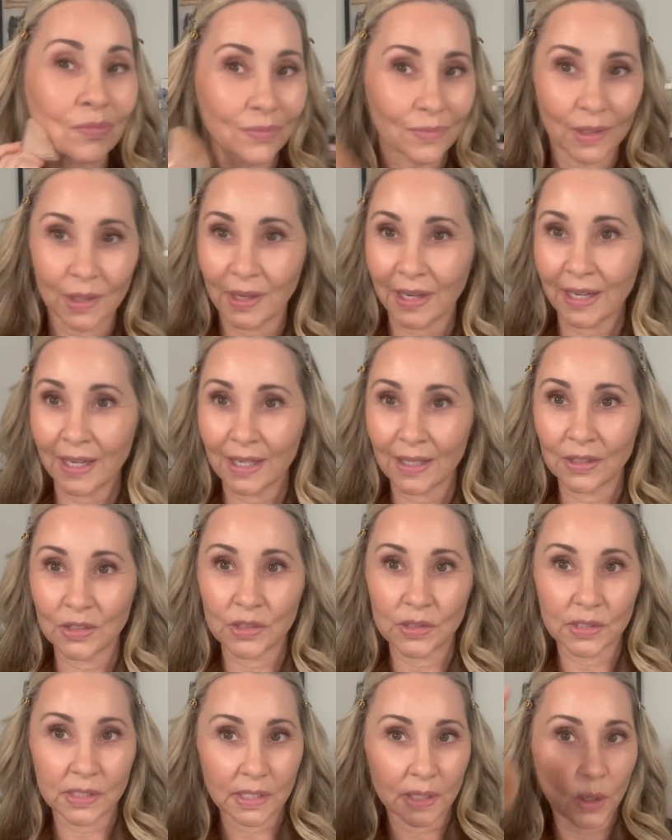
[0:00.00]
Okay, do
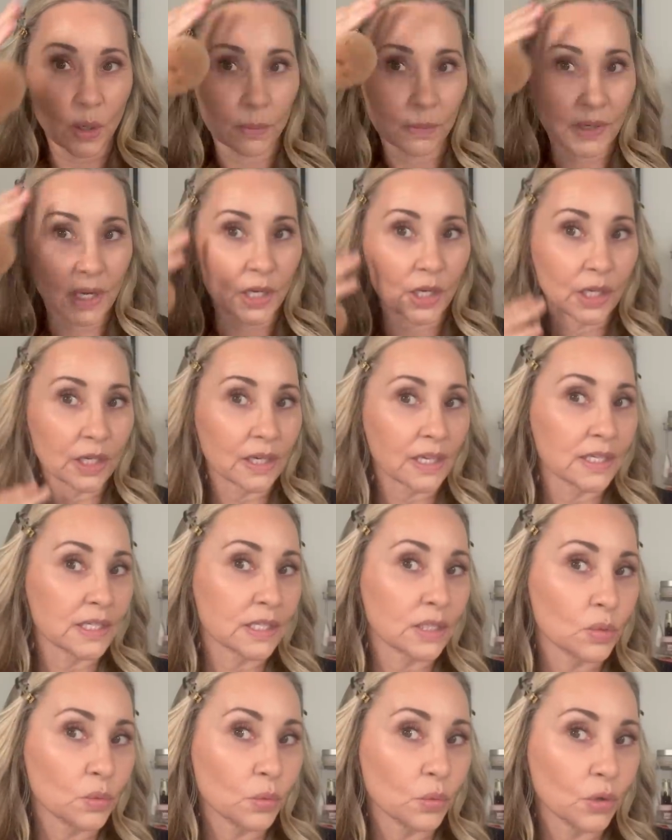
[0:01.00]
you see how I'm kind of
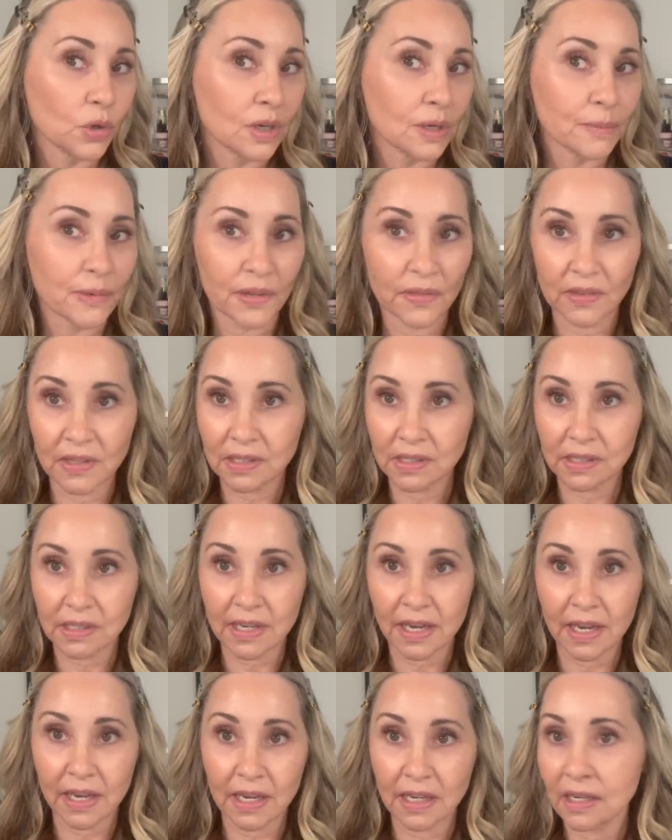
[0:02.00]
nice and warm on this
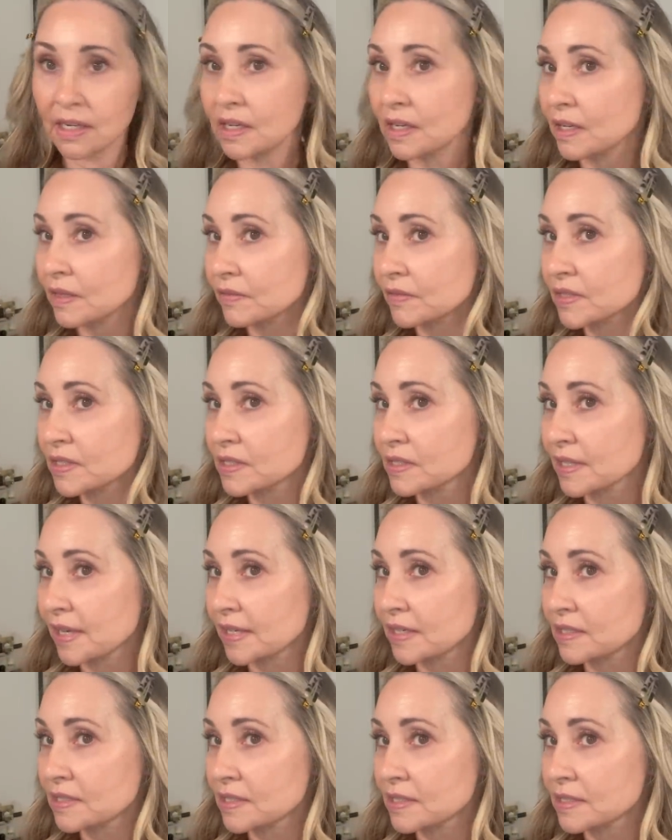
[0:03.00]
side? This
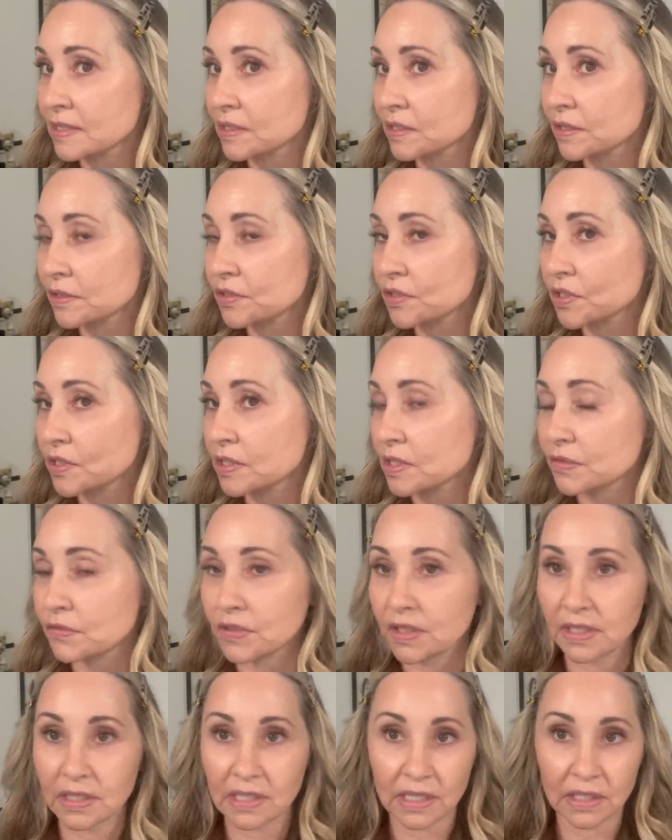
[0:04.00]
side is still just
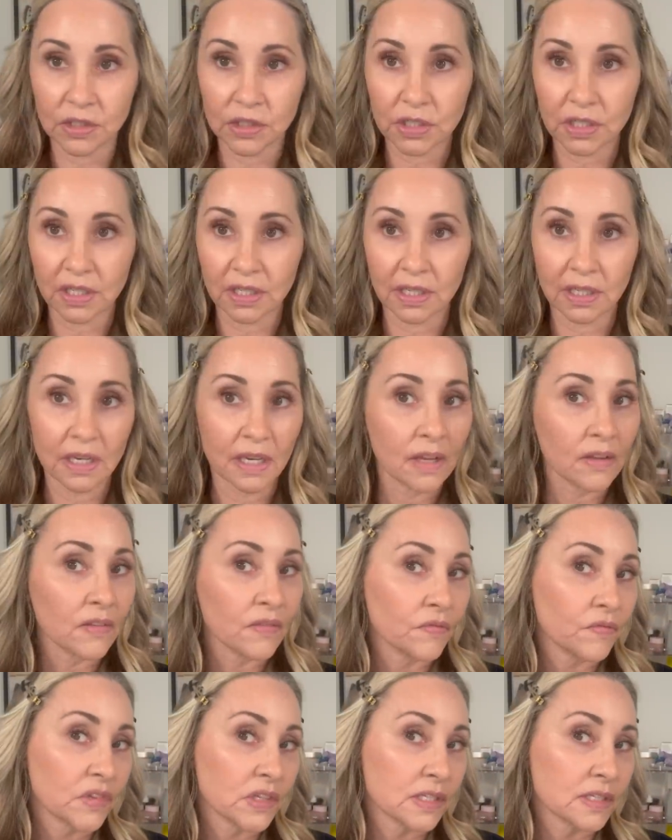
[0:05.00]
foundation.
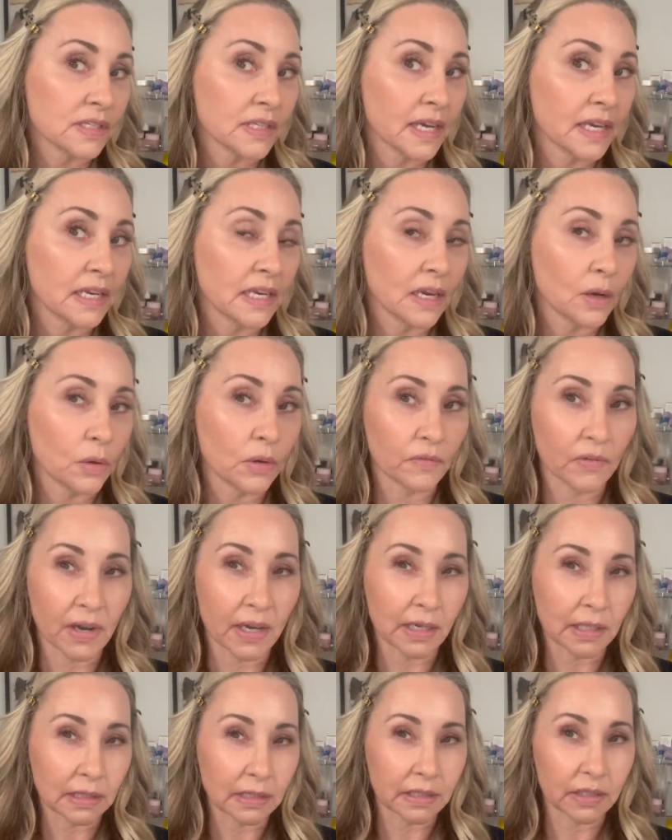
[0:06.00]
This side now we've
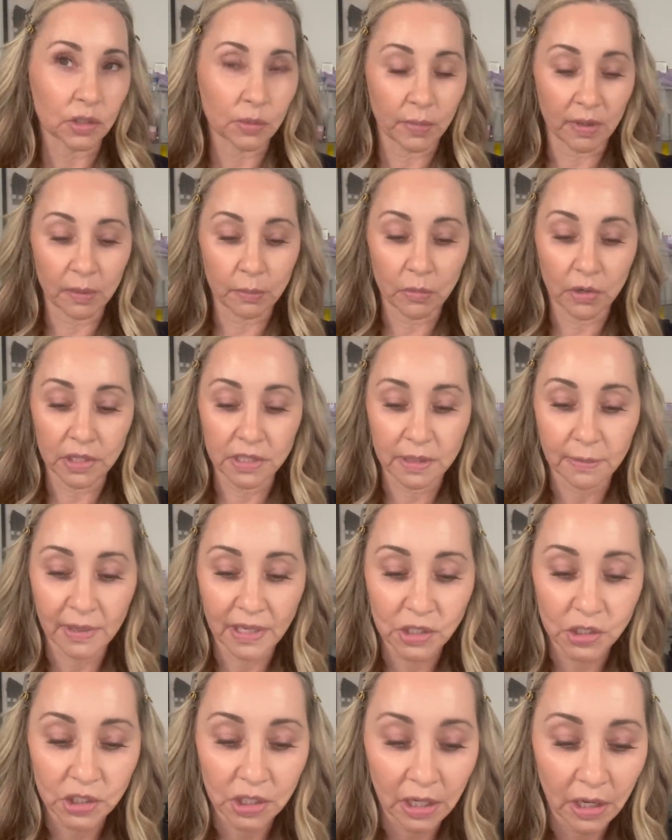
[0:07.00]
got a little bit more
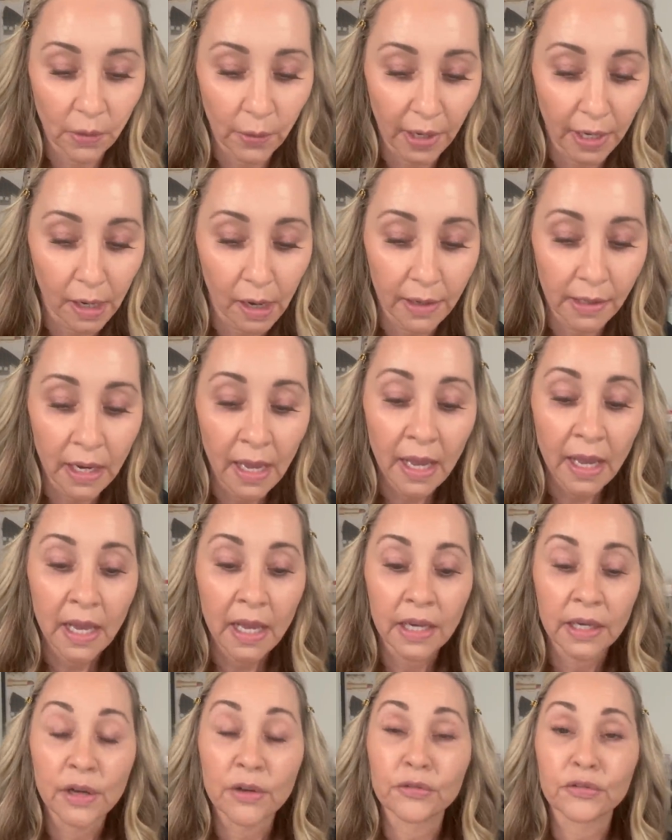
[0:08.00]
dimension going on.
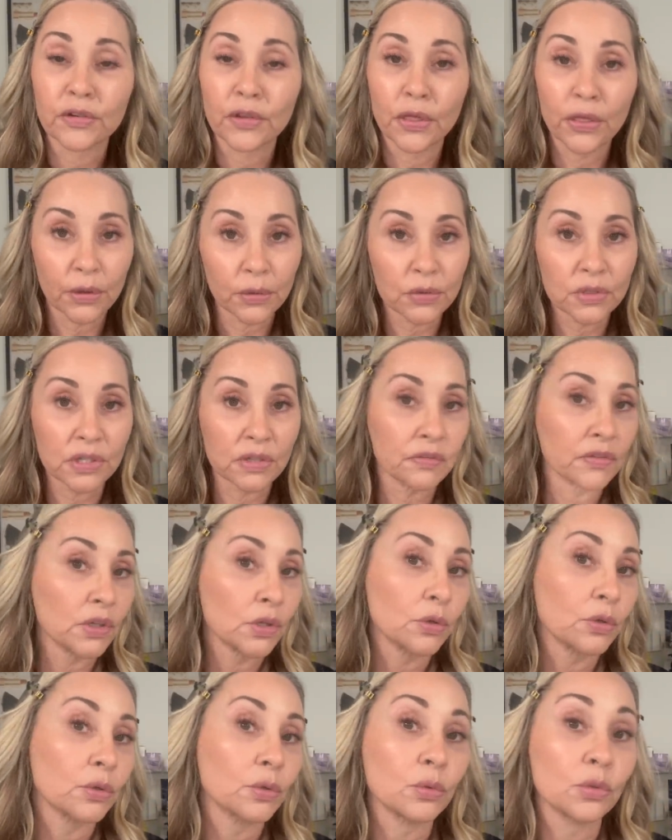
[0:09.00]
Now for those of
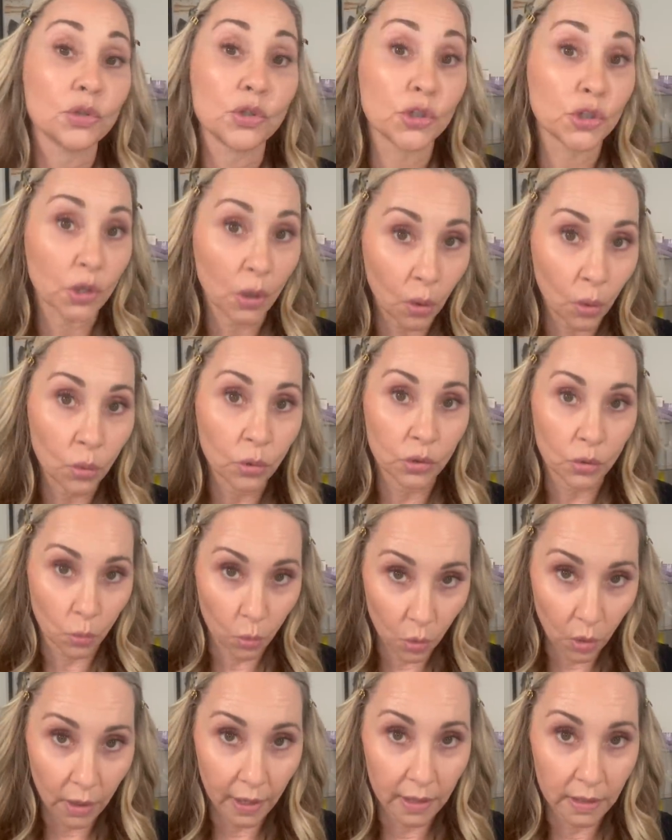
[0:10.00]
you who don't
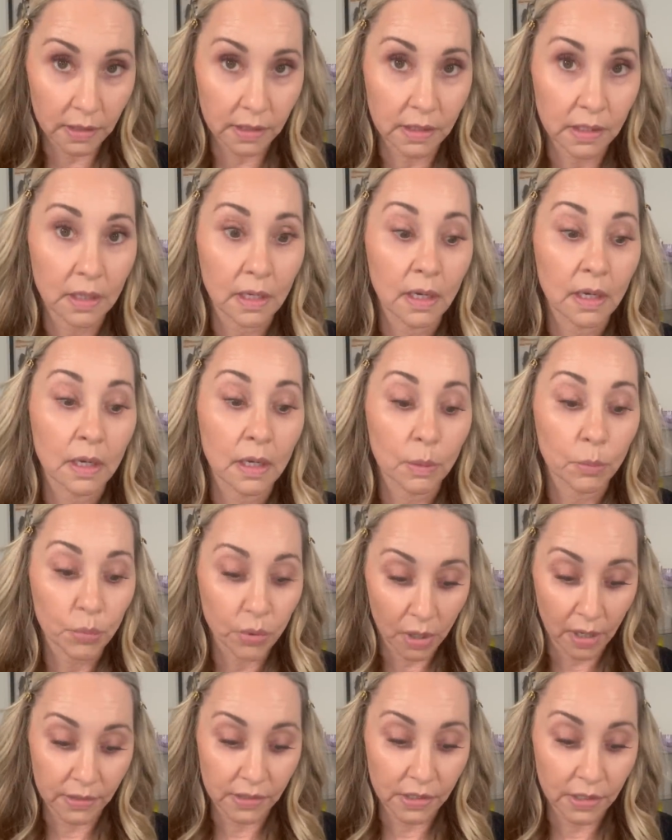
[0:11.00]
want
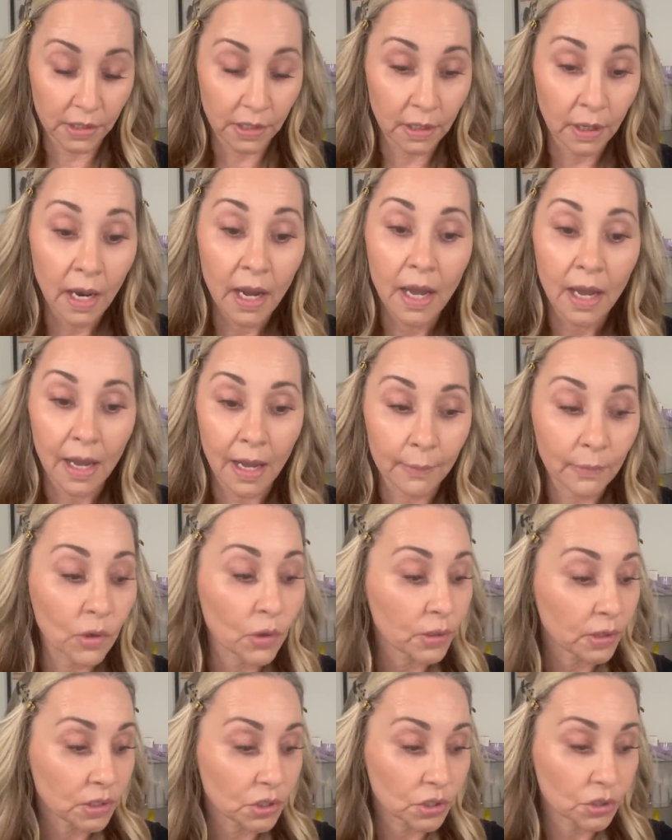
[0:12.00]
bronzer, I'm
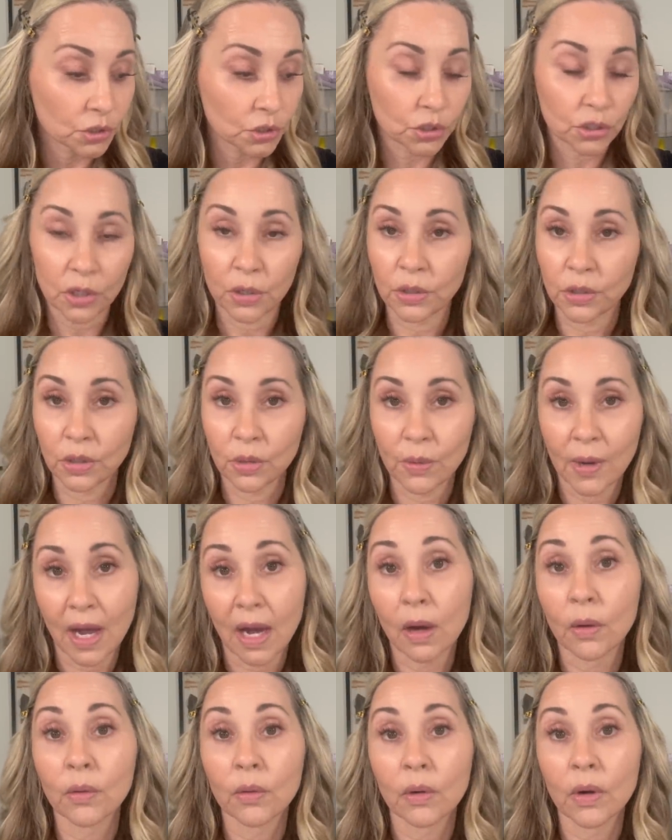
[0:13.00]
going to show you
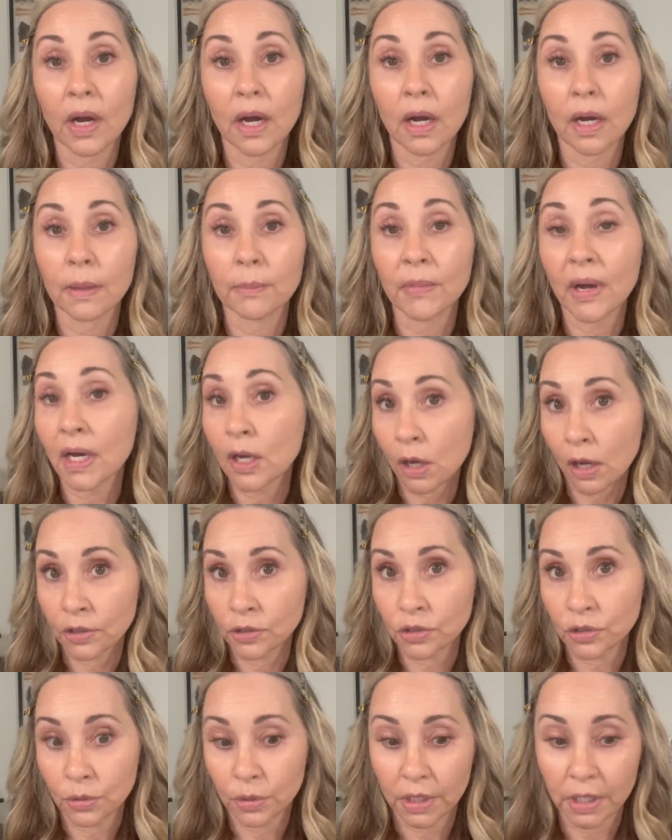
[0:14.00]
how um, a
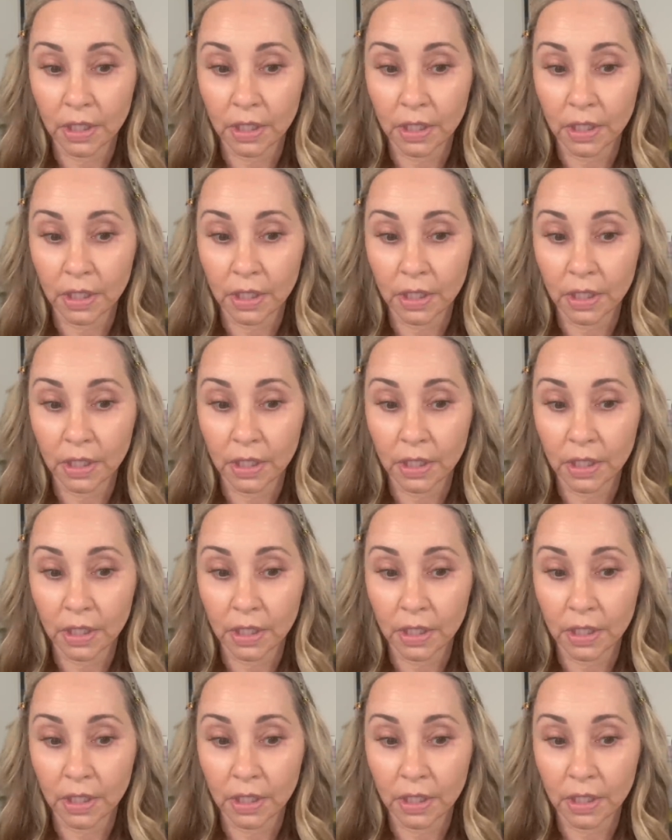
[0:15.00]
contour